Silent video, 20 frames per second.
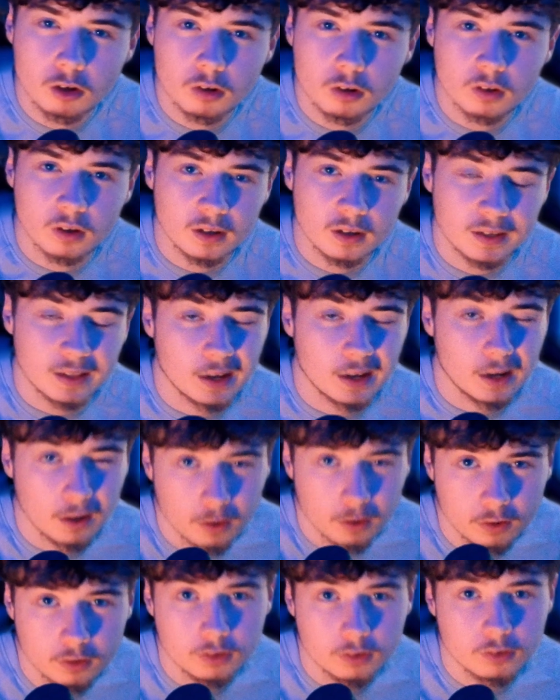kind of
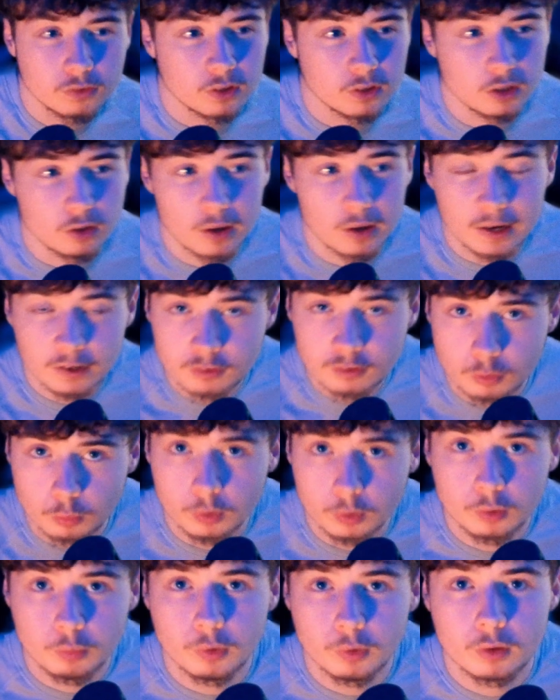artist that you actually
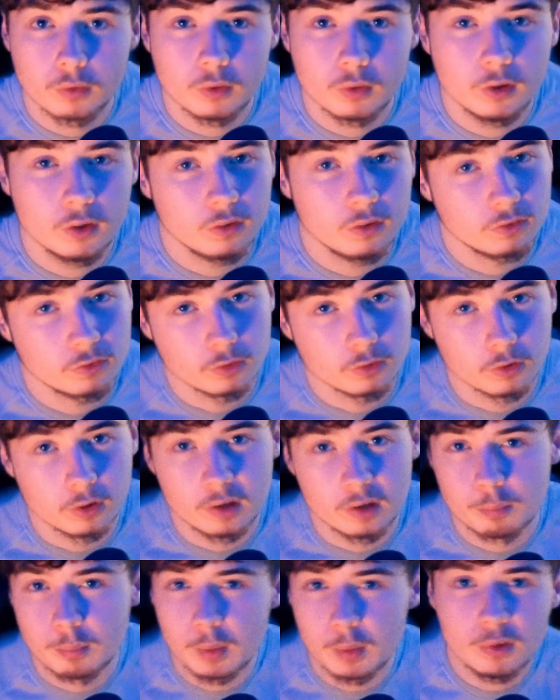want to work with. So
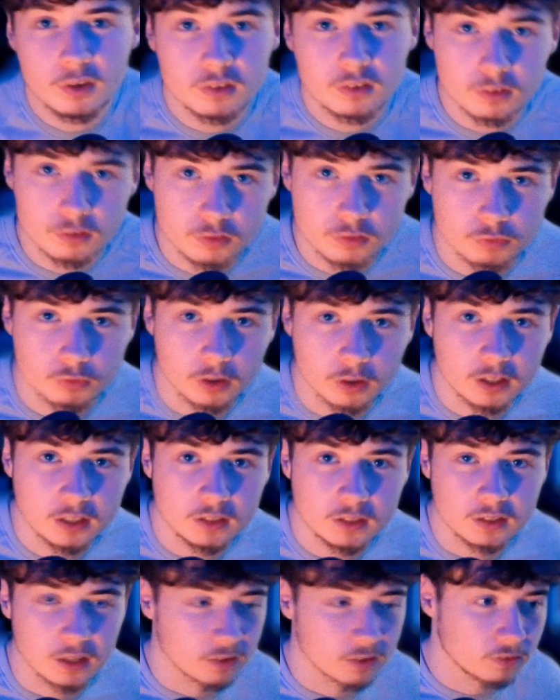maybe it's his
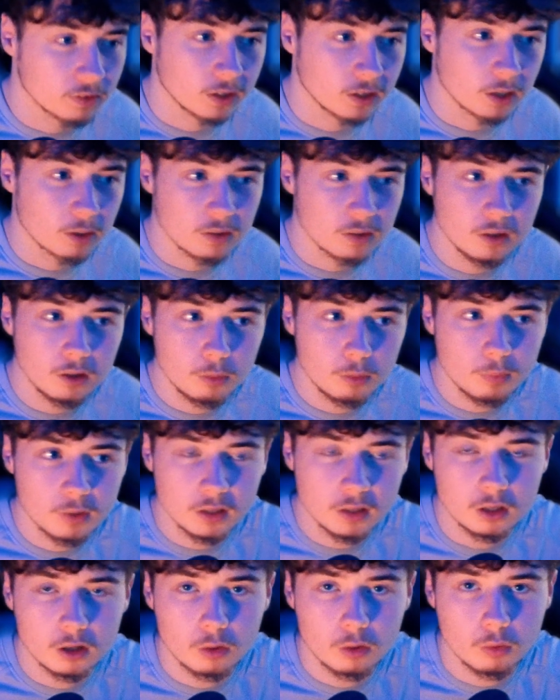friend that's like a little
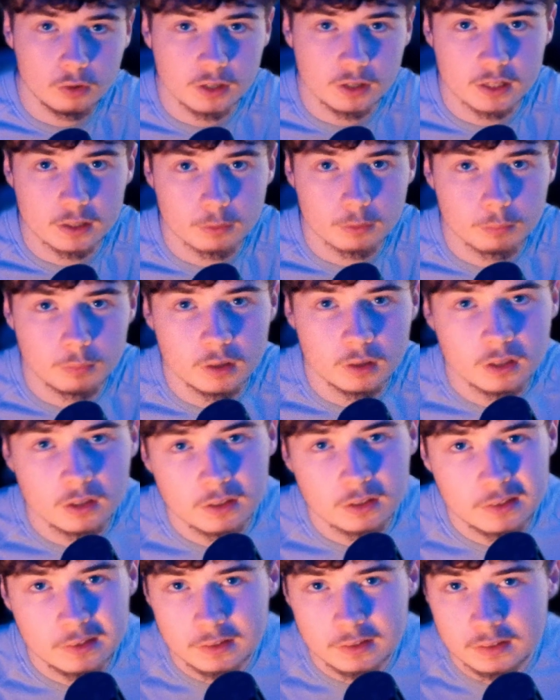bit lower than him
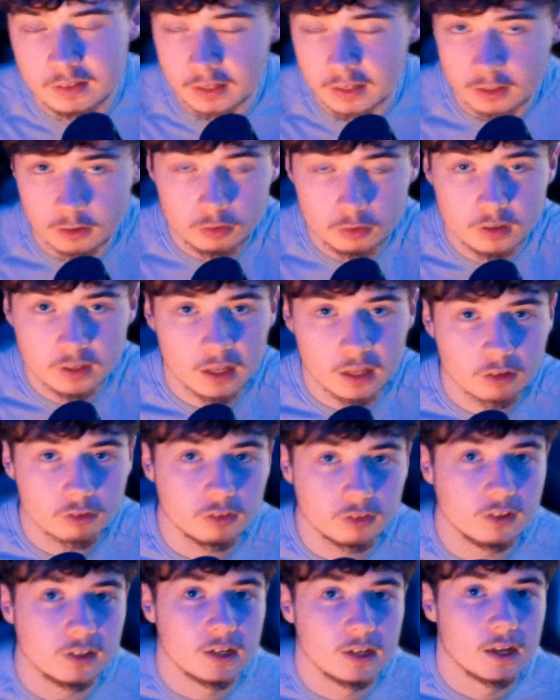that you can
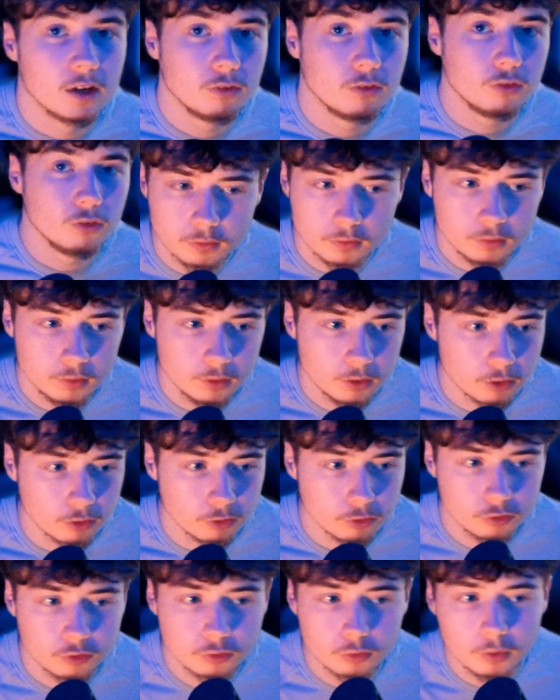actually get out to.
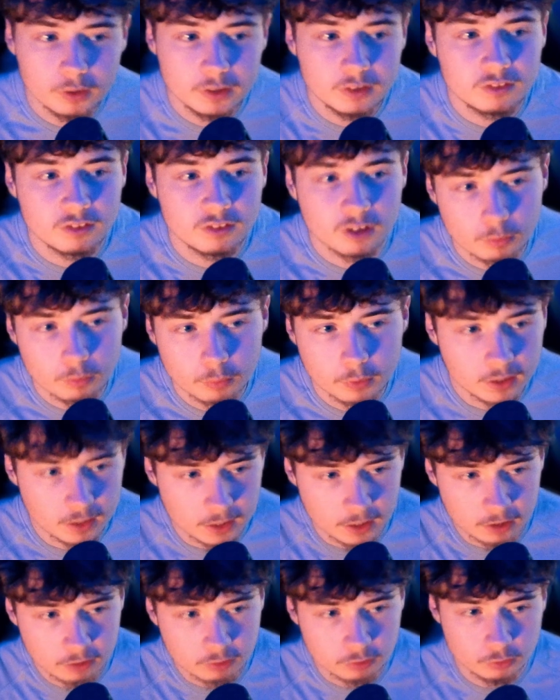Just create genuine
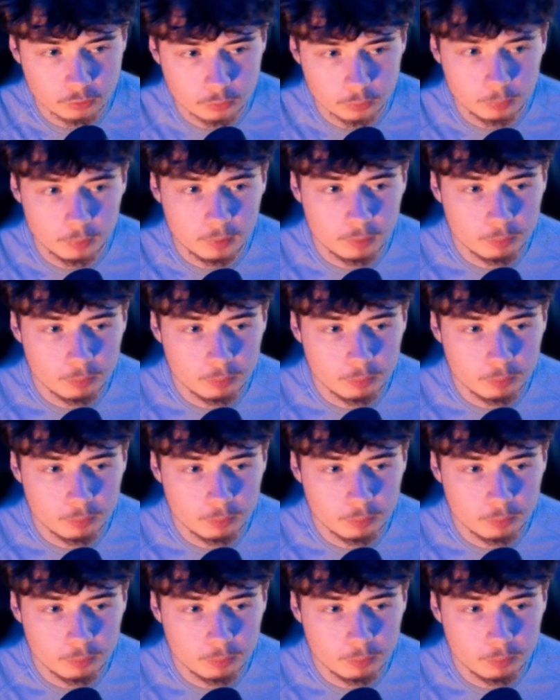connections with people,